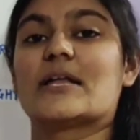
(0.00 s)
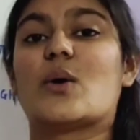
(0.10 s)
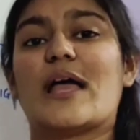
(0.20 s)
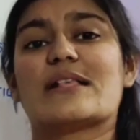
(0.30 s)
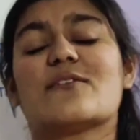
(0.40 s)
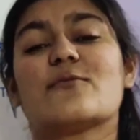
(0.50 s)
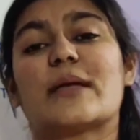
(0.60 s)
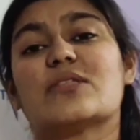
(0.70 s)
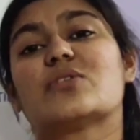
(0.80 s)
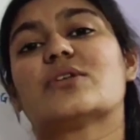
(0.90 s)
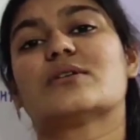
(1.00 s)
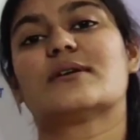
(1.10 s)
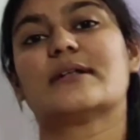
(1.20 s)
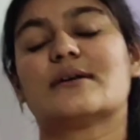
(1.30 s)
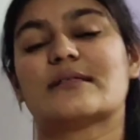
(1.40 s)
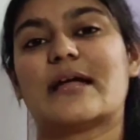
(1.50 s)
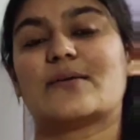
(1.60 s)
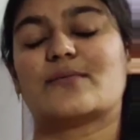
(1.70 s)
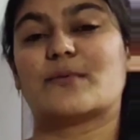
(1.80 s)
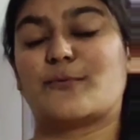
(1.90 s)
Now, as I've mentioned earlier
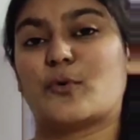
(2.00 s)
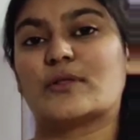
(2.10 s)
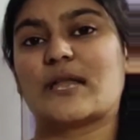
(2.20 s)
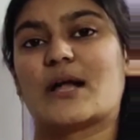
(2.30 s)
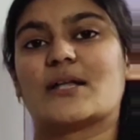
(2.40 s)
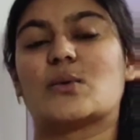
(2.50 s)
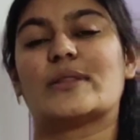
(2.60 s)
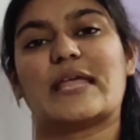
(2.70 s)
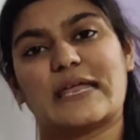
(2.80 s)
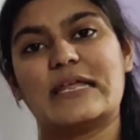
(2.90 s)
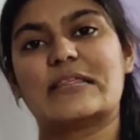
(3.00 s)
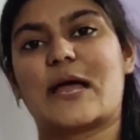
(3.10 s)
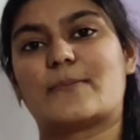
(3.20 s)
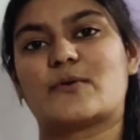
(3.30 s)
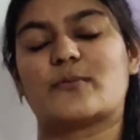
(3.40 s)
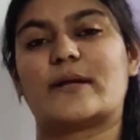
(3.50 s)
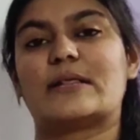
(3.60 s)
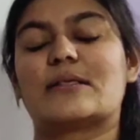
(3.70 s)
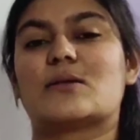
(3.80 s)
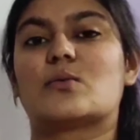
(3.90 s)
that before starting with any chapter of
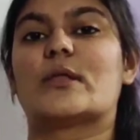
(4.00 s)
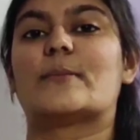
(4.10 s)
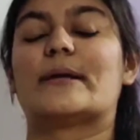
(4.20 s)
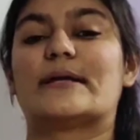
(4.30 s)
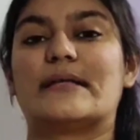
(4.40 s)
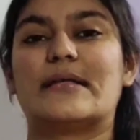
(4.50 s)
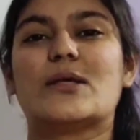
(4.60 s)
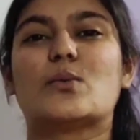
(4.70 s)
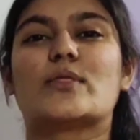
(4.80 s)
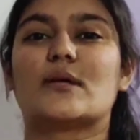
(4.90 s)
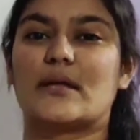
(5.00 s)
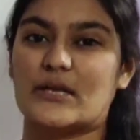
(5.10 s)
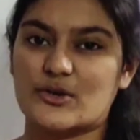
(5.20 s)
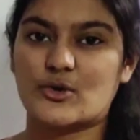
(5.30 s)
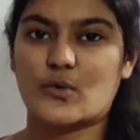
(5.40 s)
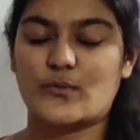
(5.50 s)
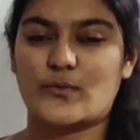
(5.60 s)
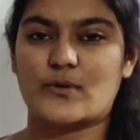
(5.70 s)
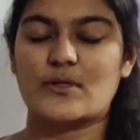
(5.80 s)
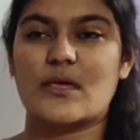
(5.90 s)
medicine, we'll be dealing with the intro
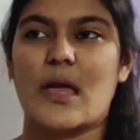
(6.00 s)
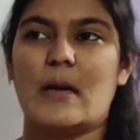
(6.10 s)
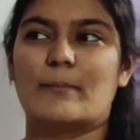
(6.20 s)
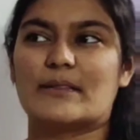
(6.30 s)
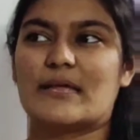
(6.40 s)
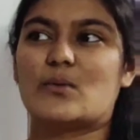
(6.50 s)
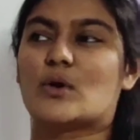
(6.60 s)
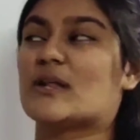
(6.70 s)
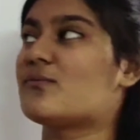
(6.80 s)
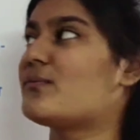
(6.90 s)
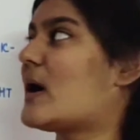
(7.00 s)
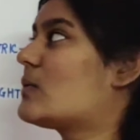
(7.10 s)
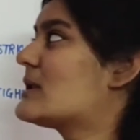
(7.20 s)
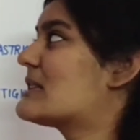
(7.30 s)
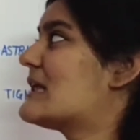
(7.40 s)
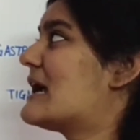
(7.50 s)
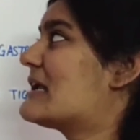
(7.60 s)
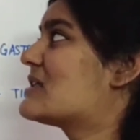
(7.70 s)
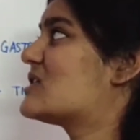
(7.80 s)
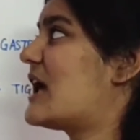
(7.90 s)
first. But then what I found is
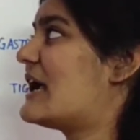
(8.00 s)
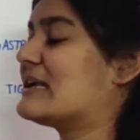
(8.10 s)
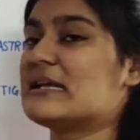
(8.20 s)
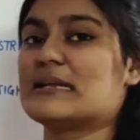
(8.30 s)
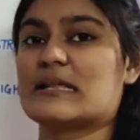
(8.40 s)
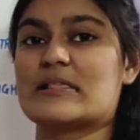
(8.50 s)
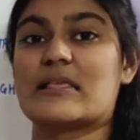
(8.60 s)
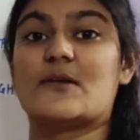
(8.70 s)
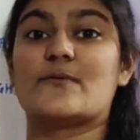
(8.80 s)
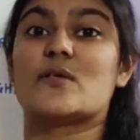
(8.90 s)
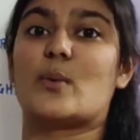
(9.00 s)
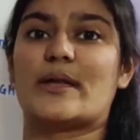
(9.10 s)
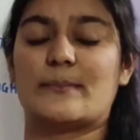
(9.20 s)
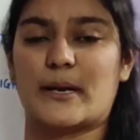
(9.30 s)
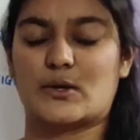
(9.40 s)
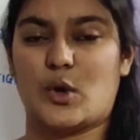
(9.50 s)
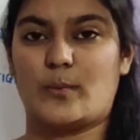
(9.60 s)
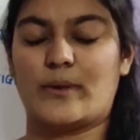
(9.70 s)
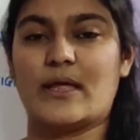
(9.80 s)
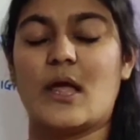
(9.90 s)
that GIT in itself is a very big
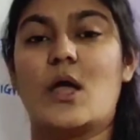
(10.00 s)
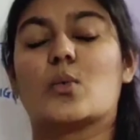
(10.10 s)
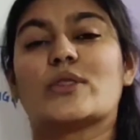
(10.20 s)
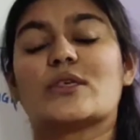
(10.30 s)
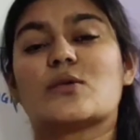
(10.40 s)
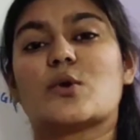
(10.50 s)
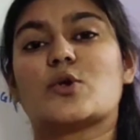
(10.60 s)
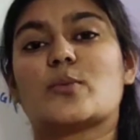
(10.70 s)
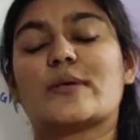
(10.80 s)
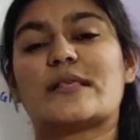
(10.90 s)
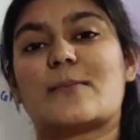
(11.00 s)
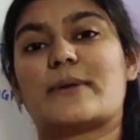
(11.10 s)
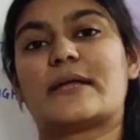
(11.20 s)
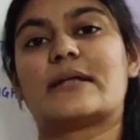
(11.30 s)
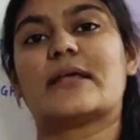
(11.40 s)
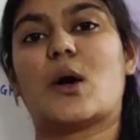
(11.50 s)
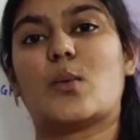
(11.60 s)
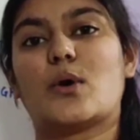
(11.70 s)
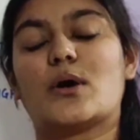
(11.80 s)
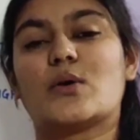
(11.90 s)
topic, which is going to be separately
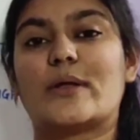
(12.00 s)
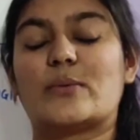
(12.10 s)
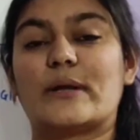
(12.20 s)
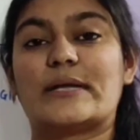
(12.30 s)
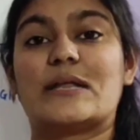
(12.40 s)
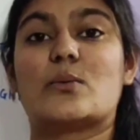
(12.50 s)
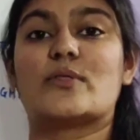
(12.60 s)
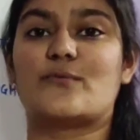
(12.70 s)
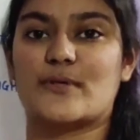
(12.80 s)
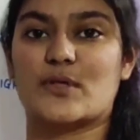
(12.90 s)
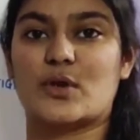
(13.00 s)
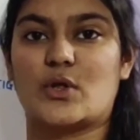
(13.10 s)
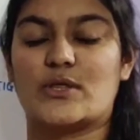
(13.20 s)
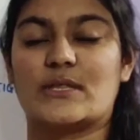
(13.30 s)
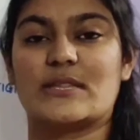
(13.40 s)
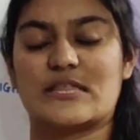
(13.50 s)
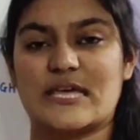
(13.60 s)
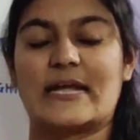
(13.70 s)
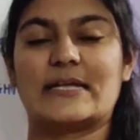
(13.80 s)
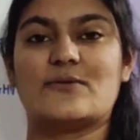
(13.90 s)
covered when we deal with physiology, the
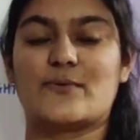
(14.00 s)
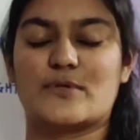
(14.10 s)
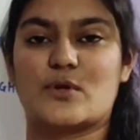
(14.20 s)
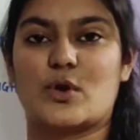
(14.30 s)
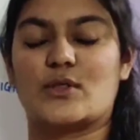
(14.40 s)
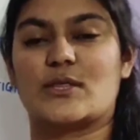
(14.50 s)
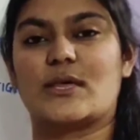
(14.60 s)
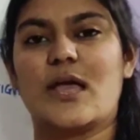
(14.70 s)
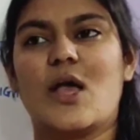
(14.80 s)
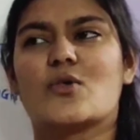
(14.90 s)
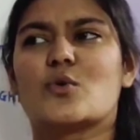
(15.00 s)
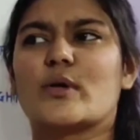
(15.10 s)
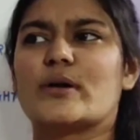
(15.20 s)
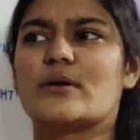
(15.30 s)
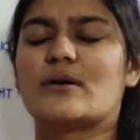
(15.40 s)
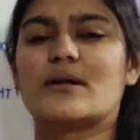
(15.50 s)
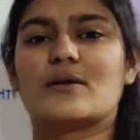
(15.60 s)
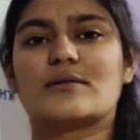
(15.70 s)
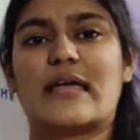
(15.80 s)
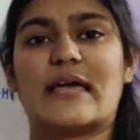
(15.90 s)
GIT physiology. So
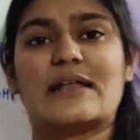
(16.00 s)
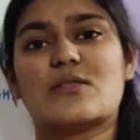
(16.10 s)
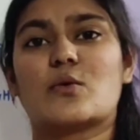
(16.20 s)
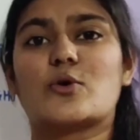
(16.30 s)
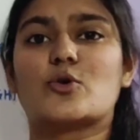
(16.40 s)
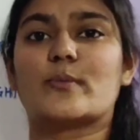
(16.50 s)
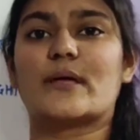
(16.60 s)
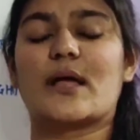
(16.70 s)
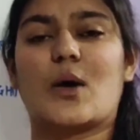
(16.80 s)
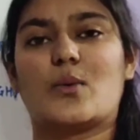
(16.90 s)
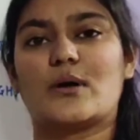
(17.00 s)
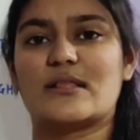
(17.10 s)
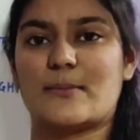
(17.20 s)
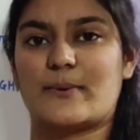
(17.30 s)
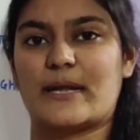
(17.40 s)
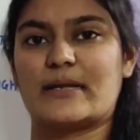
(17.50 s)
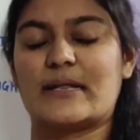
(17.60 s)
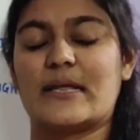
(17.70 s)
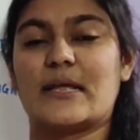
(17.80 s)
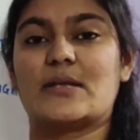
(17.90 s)
here, there it's going to be covered
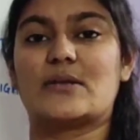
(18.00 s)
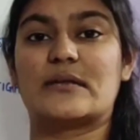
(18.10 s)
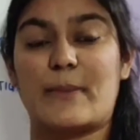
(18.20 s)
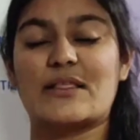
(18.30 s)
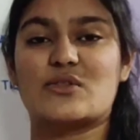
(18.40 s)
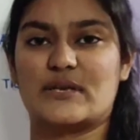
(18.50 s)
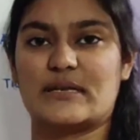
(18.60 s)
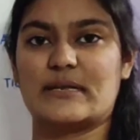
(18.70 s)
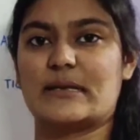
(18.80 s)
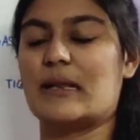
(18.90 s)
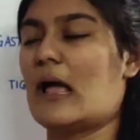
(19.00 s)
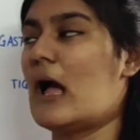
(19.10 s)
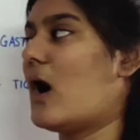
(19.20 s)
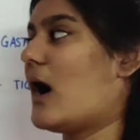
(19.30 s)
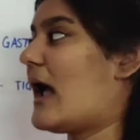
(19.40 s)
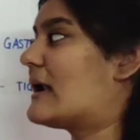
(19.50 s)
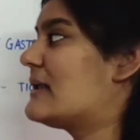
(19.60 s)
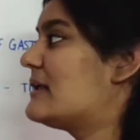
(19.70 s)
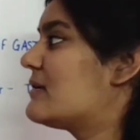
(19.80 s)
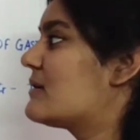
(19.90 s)
separately in much detail,
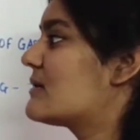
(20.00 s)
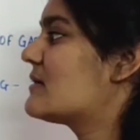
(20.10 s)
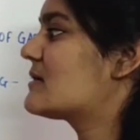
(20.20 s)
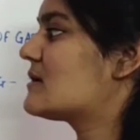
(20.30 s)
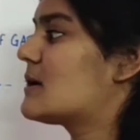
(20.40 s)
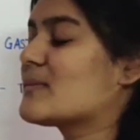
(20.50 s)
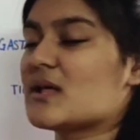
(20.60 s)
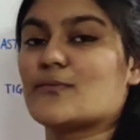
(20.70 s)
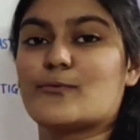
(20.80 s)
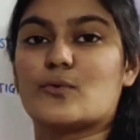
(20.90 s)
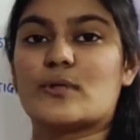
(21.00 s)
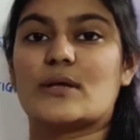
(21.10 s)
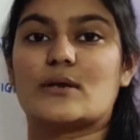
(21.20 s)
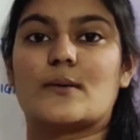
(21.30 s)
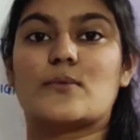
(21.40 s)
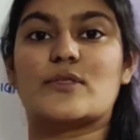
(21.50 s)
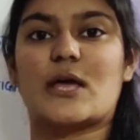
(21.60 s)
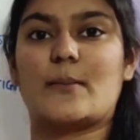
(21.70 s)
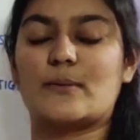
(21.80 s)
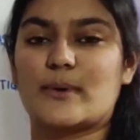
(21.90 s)
and here the terms, confusing terms which
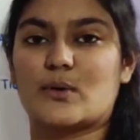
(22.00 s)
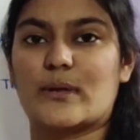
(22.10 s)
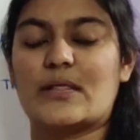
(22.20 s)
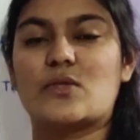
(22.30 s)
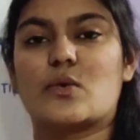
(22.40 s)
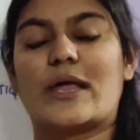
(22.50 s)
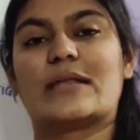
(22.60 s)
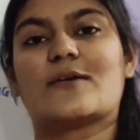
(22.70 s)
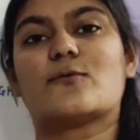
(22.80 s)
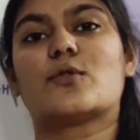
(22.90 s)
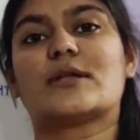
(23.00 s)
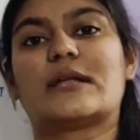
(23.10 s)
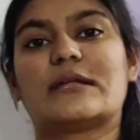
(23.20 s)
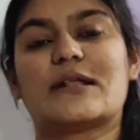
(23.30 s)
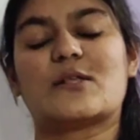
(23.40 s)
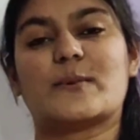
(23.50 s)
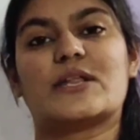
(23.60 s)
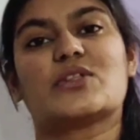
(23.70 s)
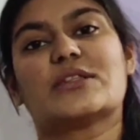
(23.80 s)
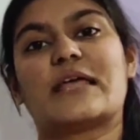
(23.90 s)
come in between. So I'll give you the detailed
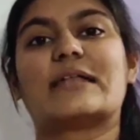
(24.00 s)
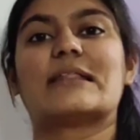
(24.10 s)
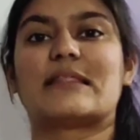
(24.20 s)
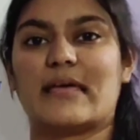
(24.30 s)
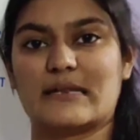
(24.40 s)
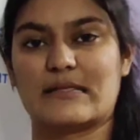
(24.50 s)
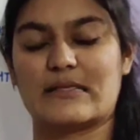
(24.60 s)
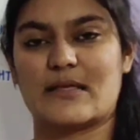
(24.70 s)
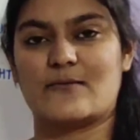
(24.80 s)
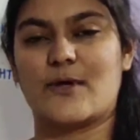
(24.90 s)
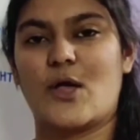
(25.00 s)
explanation then and there itself.